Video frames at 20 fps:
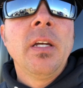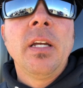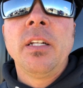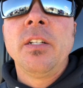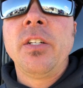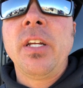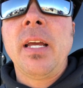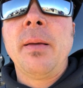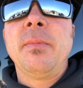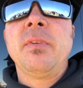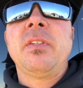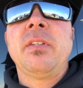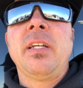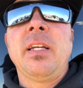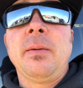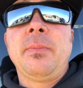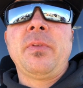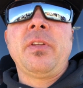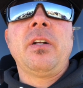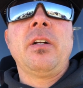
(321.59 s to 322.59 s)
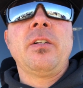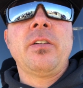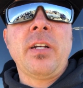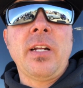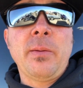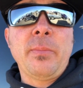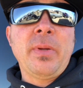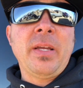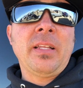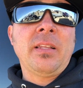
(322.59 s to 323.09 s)
and jam this thing up there and try
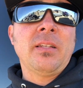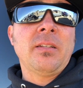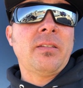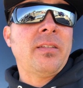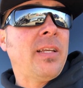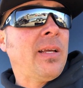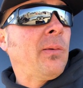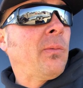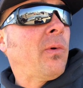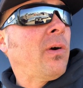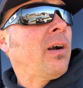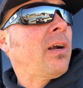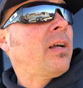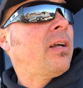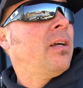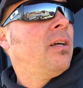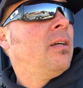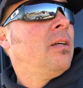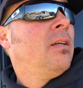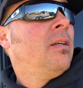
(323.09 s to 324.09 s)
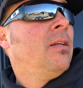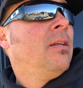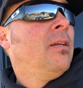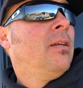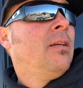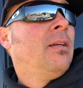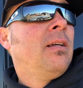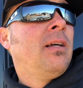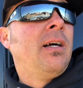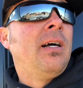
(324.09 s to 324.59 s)
to make this thing work.
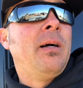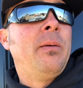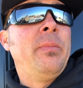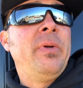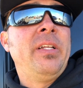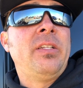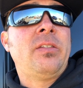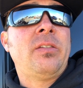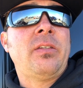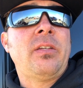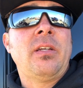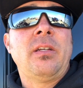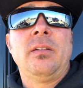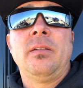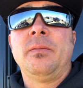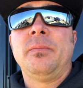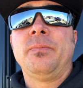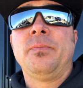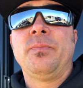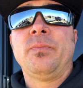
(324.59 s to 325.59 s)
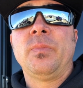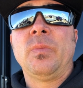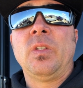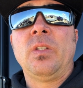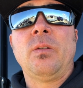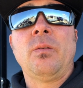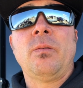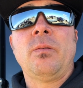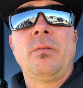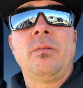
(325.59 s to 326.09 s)
It's
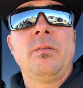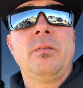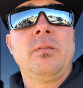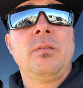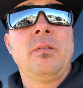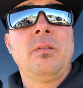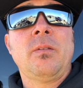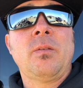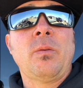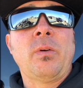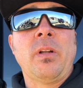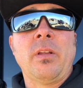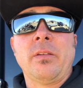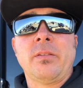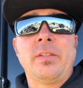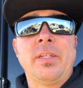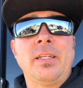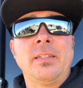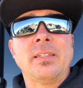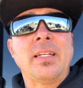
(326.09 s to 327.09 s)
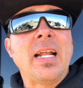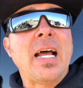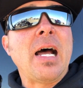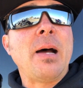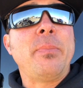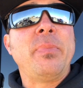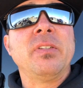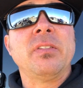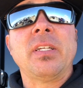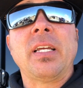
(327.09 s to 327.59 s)
one of those things that
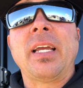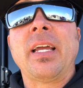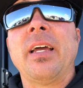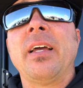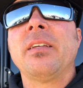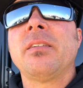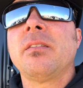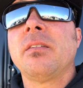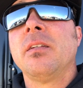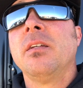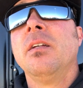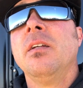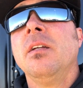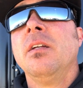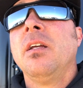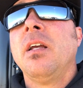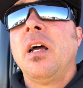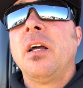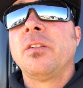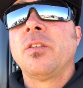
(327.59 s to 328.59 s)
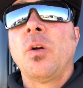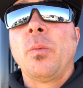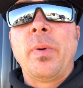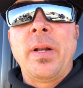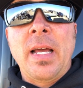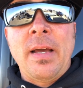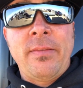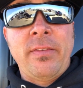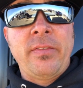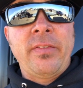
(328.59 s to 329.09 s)
happens, I guess. I was
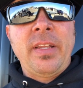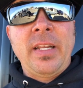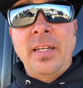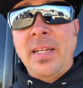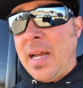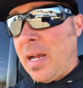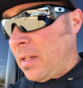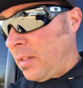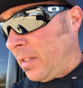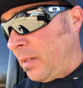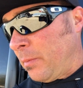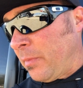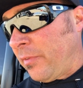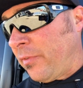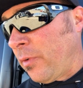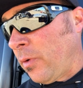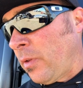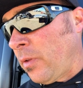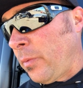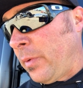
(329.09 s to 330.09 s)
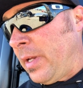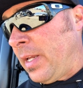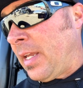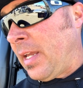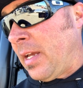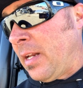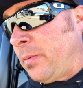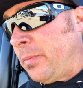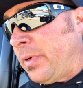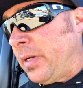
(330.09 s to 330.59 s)
hoping to have everything dialed in before the
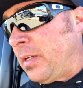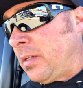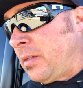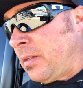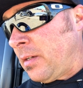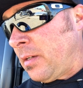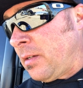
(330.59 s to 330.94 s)
weekend, but